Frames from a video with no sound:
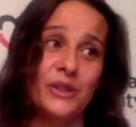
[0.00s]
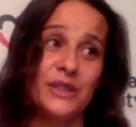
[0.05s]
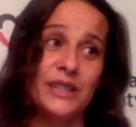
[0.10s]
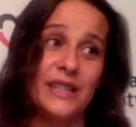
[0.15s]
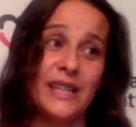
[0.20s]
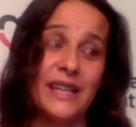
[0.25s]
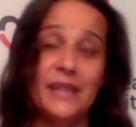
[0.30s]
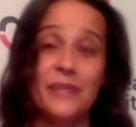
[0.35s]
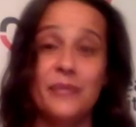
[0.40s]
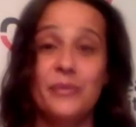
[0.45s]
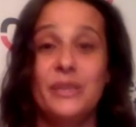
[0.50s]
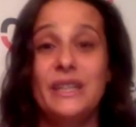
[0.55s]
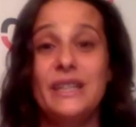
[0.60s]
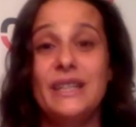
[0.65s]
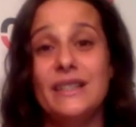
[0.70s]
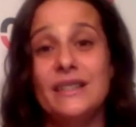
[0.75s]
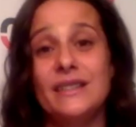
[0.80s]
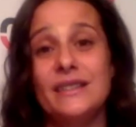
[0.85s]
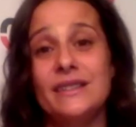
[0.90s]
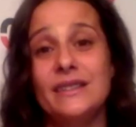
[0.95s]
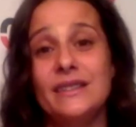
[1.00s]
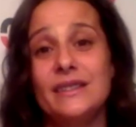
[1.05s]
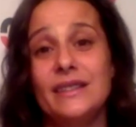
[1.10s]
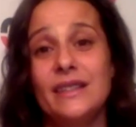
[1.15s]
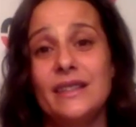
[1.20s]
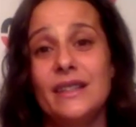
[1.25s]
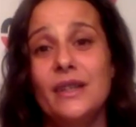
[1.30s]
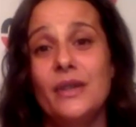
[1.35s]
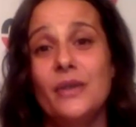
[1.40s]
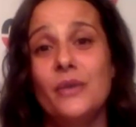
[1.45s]
and that it begins
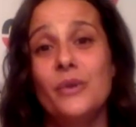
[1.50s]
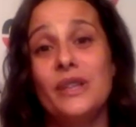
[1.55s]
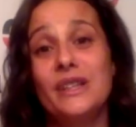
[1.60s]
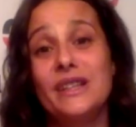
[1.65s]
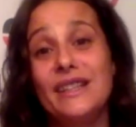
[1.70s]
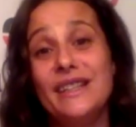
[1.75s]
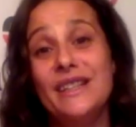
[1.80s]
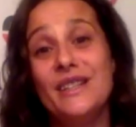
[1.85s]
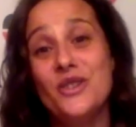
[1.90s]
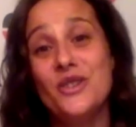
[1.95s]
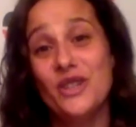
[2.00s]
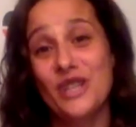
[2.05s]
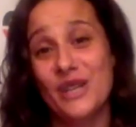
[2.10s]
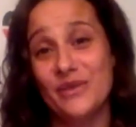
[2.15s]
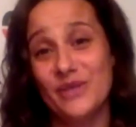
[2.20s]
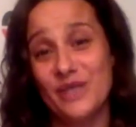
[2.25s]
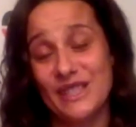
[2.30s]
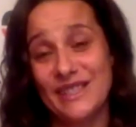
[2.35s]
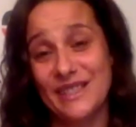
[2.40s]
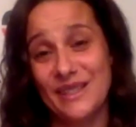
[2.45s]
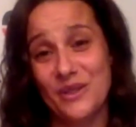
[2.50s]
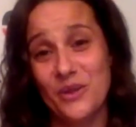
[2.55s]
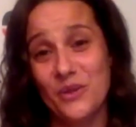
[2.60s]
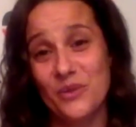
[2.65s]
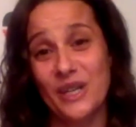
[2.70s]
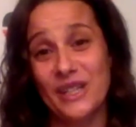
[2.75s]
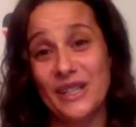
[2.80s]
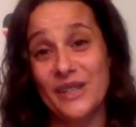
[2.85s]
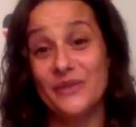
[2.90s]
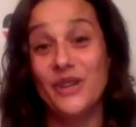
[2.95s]
with each and every single
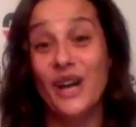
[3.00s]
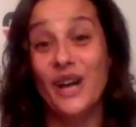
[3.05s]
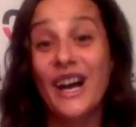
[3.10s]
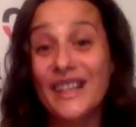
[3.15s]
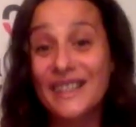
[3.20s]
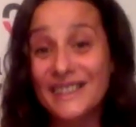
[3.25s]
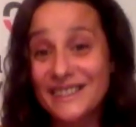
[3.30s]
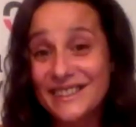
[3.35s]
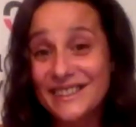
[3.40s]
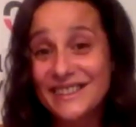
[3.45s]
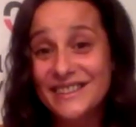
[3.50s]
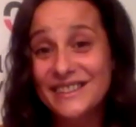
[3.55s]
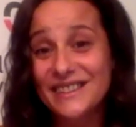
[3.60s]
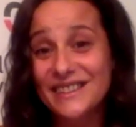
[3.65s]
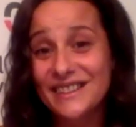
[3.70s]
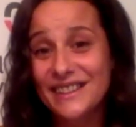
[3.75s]
one of us